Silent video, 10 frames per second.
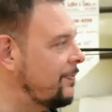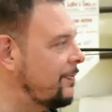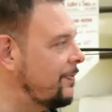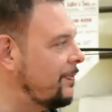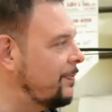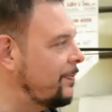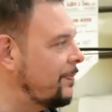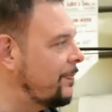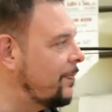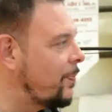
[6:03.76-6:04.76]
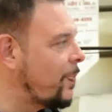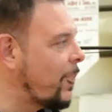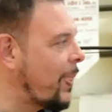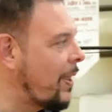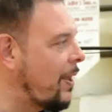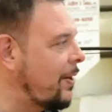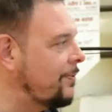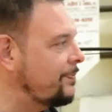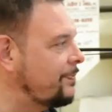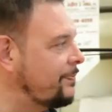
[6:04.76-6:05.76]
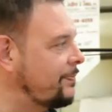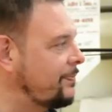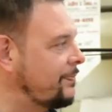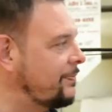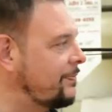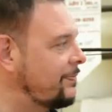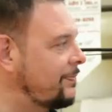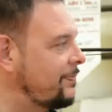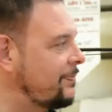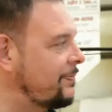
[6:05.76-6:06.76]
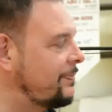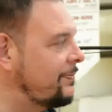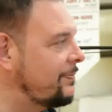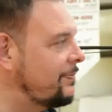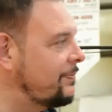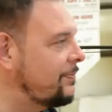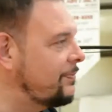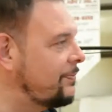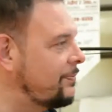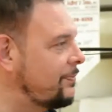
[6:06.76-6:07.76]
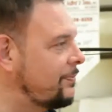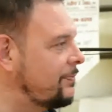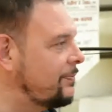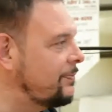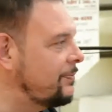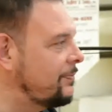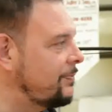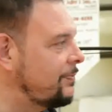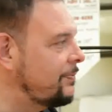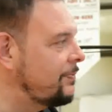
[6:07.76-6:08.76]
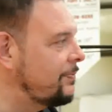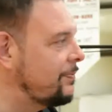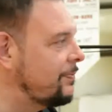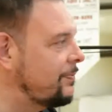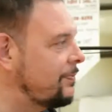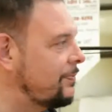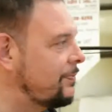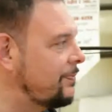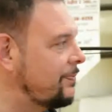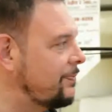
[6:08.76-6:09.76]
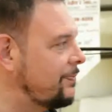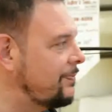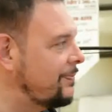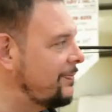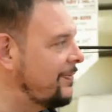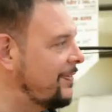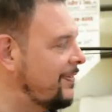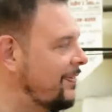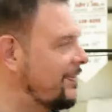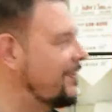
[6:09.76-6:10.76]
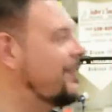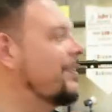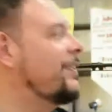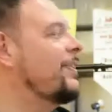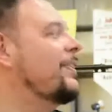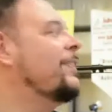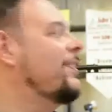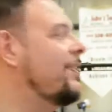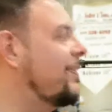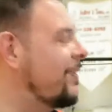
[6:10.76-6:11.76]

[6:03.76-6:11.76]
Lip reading: This person isn't speaking.